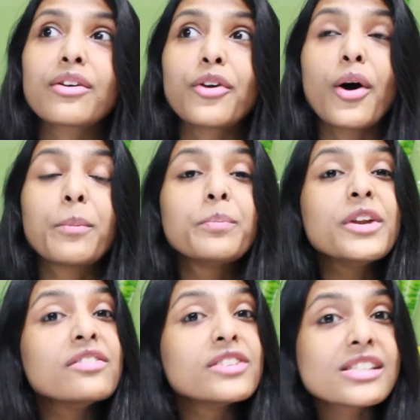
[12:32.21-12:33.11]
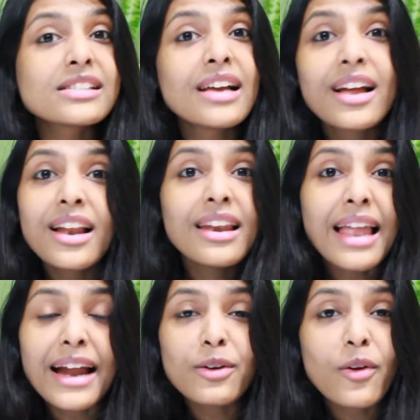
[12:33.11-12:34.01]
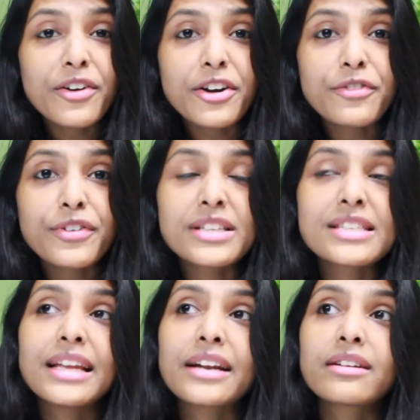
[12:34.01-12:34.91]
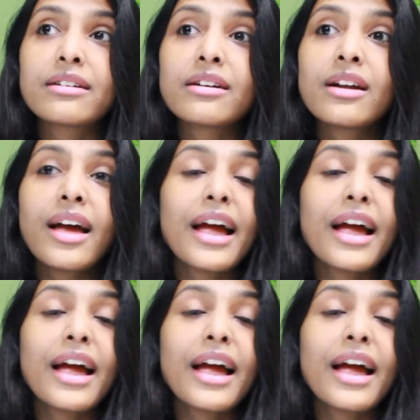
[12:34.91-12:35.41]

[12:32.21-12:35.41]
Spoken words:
your previous landlord reference letter,